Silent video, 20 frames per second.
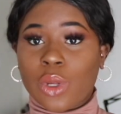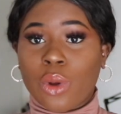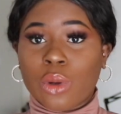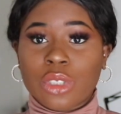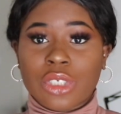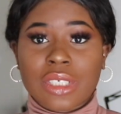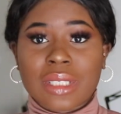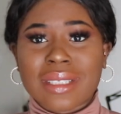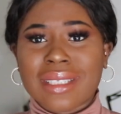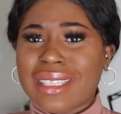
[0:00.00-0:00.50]

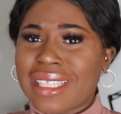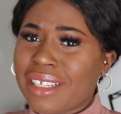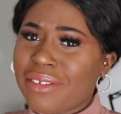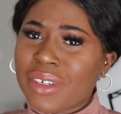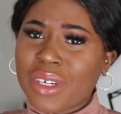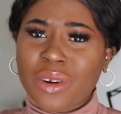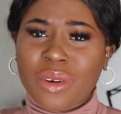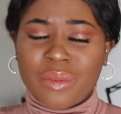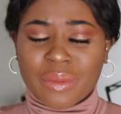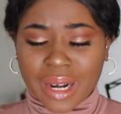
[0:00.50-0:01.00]
just leave
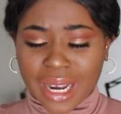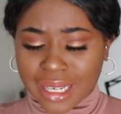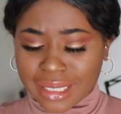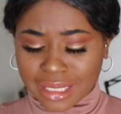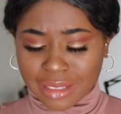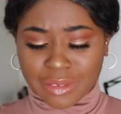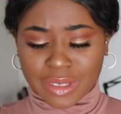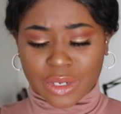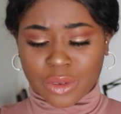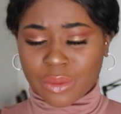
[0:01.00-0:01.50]
it on red,
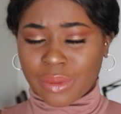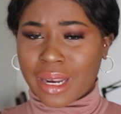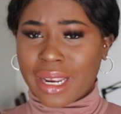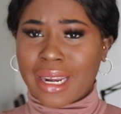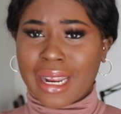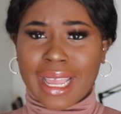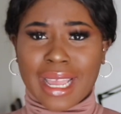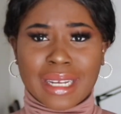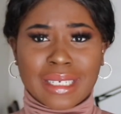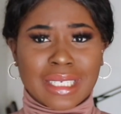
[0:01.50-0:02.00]

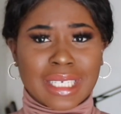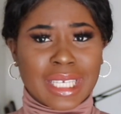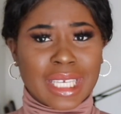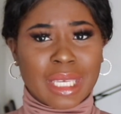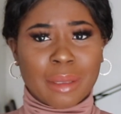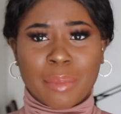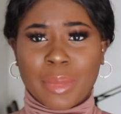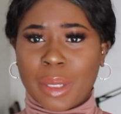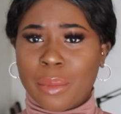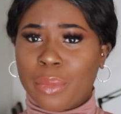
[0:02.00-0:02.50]
and
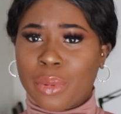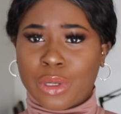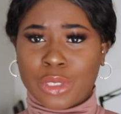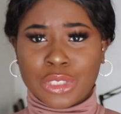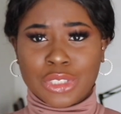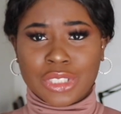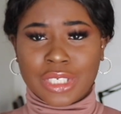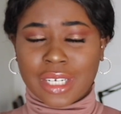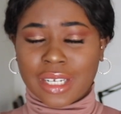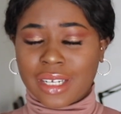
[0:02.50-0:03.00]
keep it
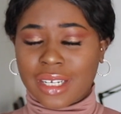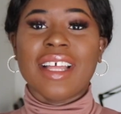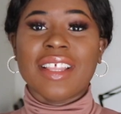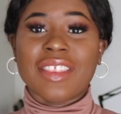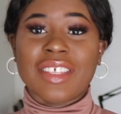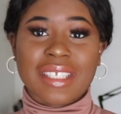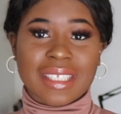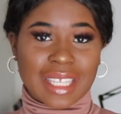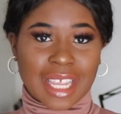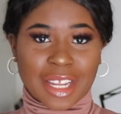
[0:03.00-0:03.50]
pushing.
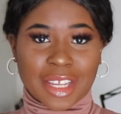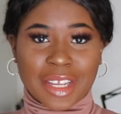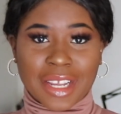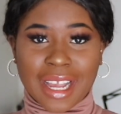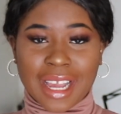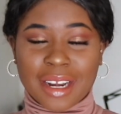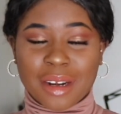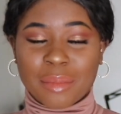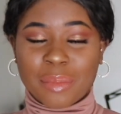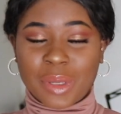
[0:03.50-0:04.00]
The second
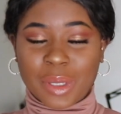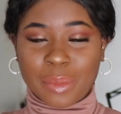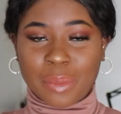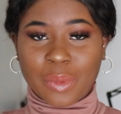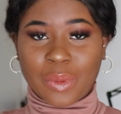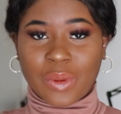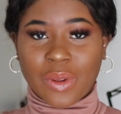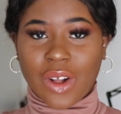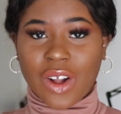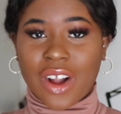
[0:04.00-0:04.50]
kind of
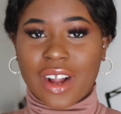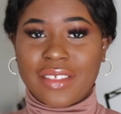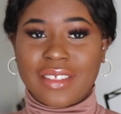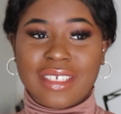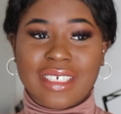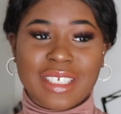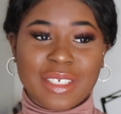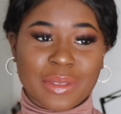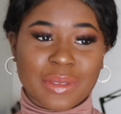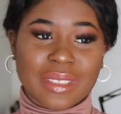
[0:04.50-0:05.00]
people are
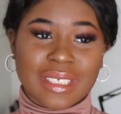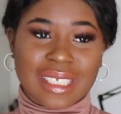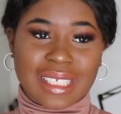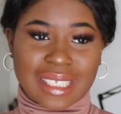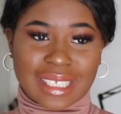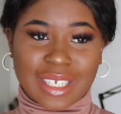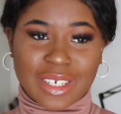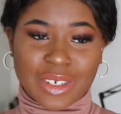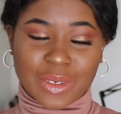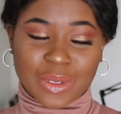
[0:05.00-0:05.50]
the newly
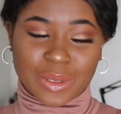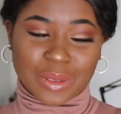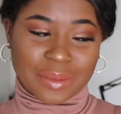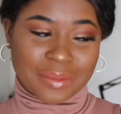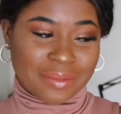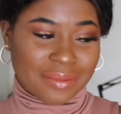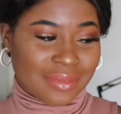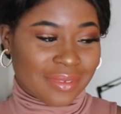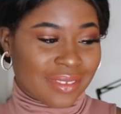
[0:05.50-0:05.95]
single.